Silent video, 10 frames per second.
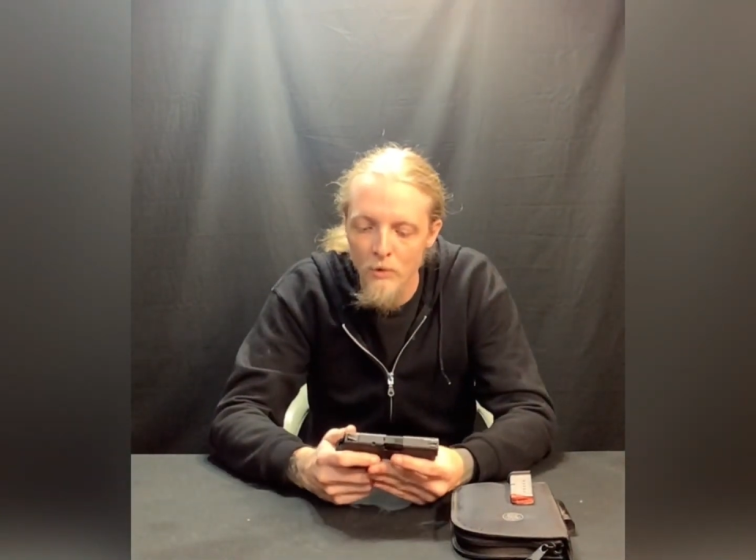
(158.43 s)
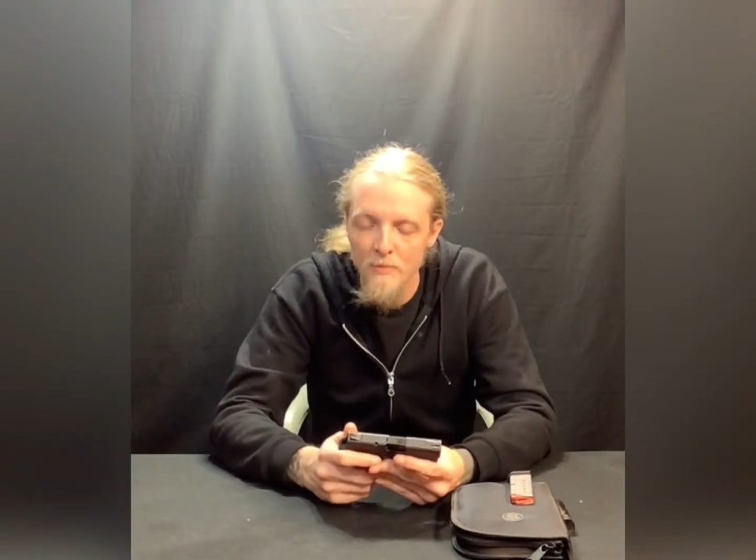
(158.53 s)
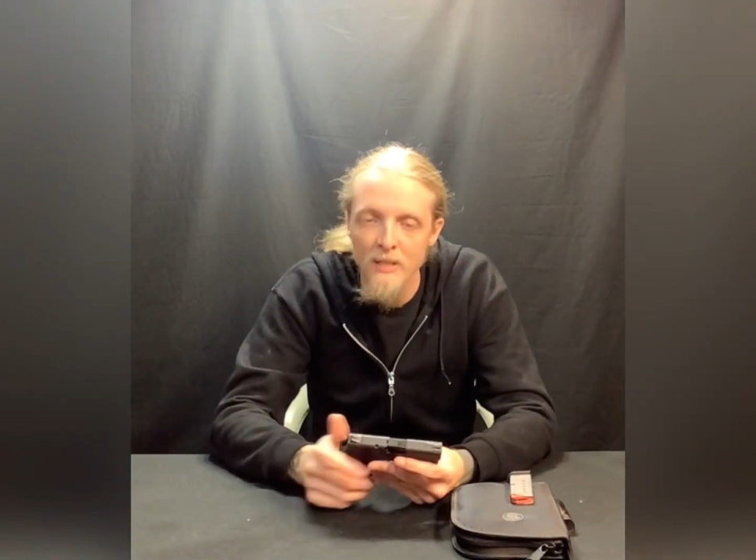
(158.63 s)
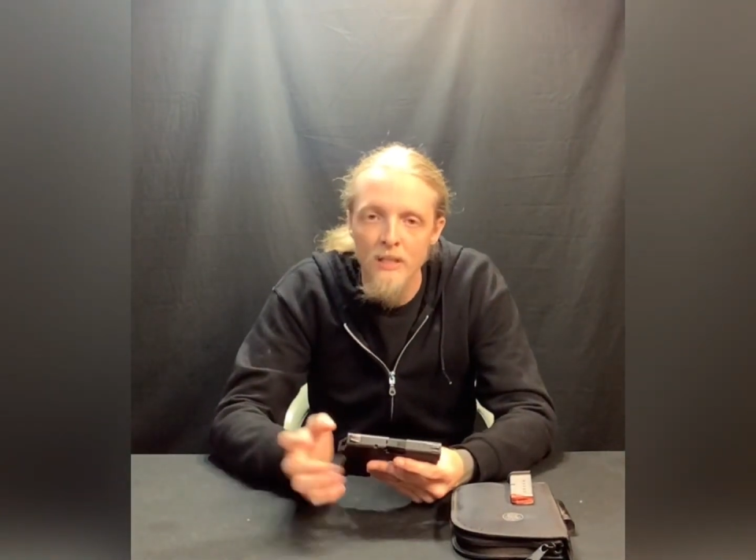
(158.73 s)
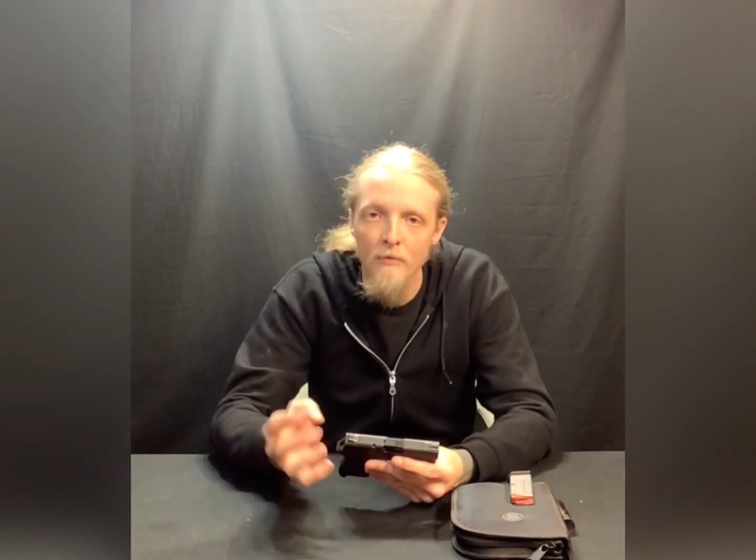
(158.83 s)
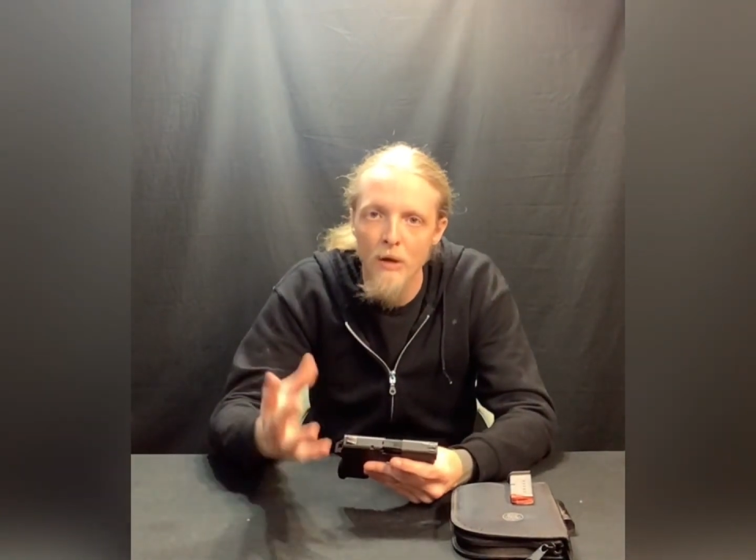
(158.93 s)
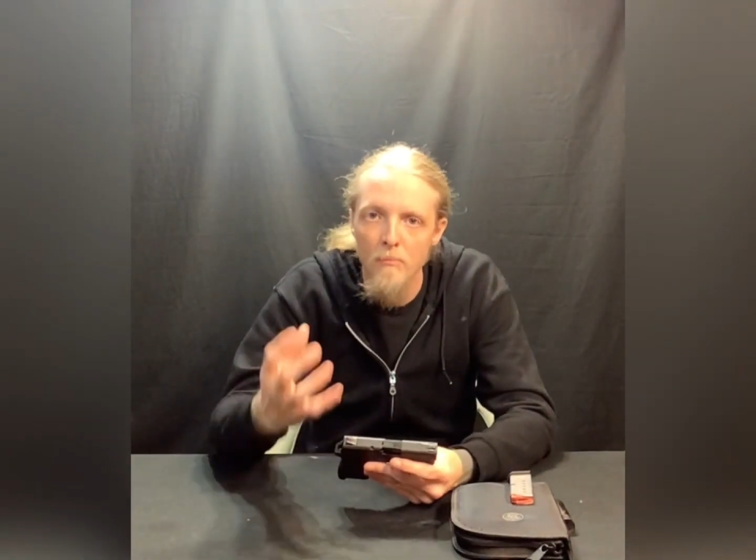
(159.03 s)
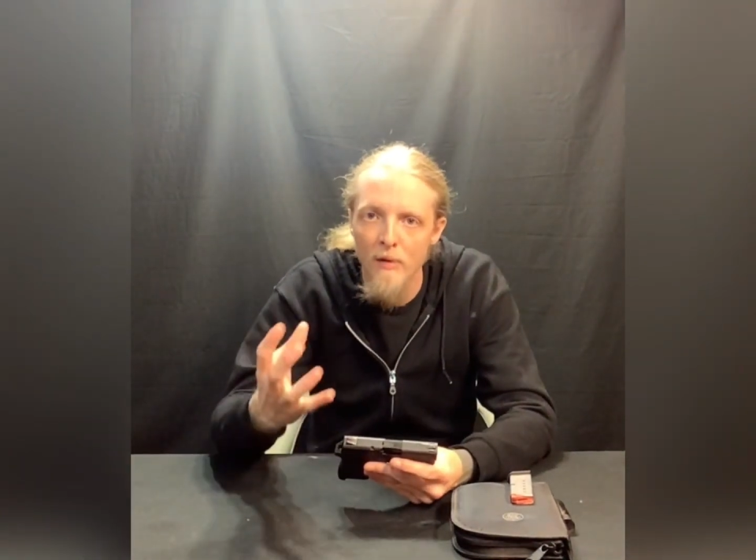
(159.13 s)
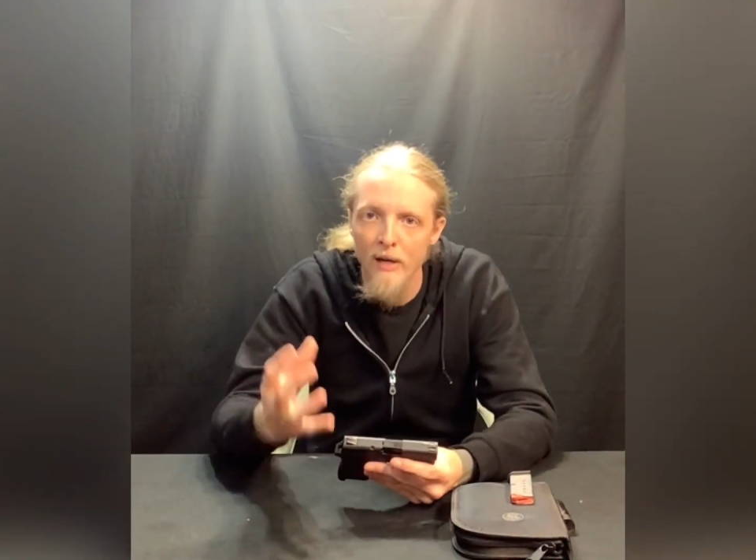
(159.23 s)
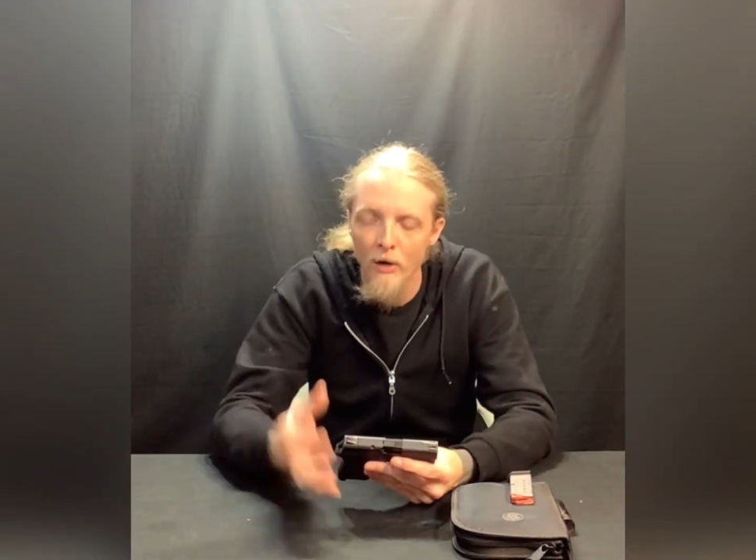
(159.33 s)
especially if you
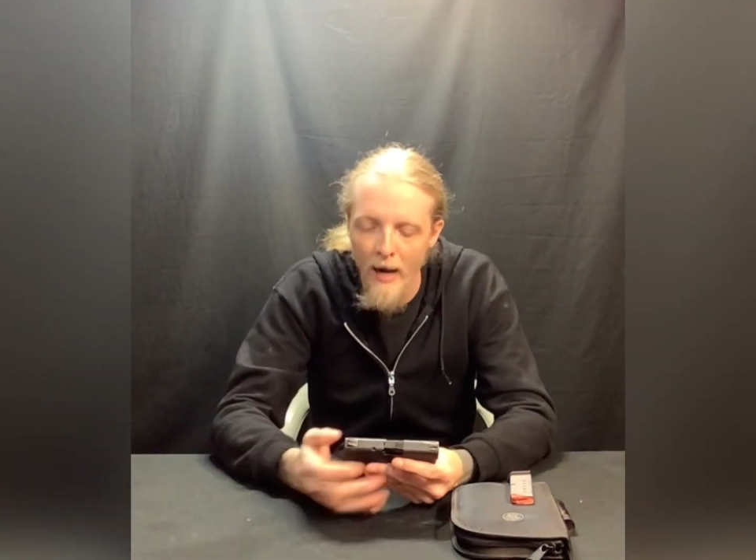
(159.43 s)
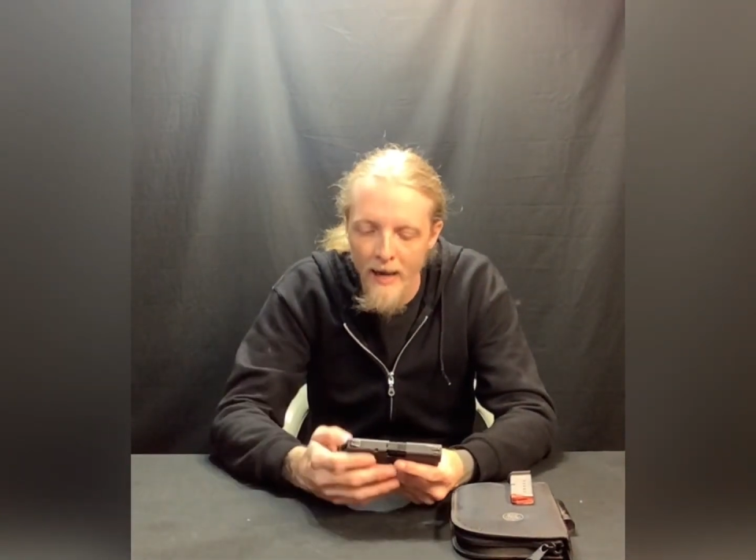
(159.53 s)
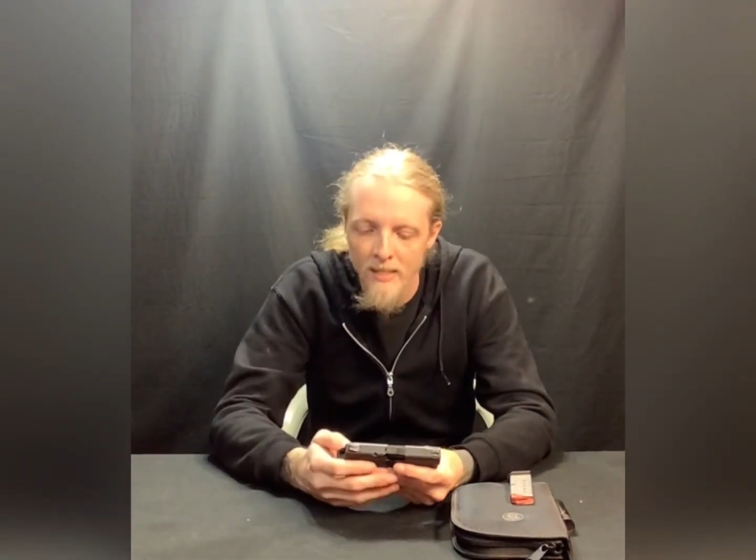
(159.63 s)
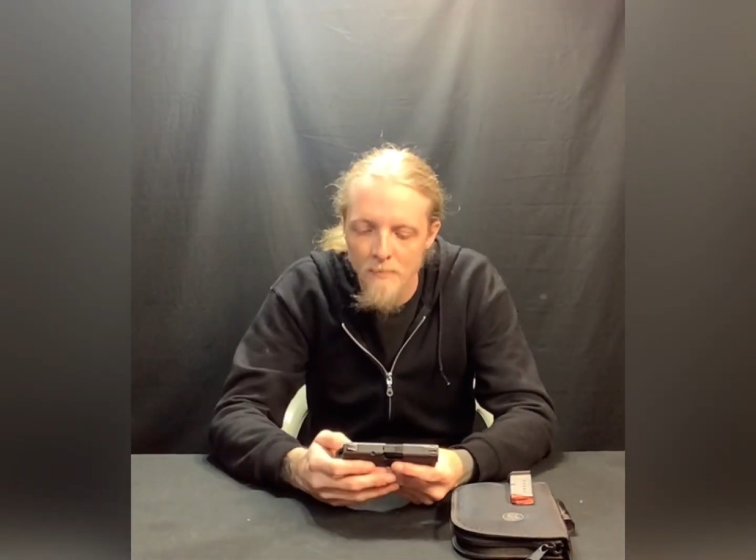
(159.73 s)
have bigger hands,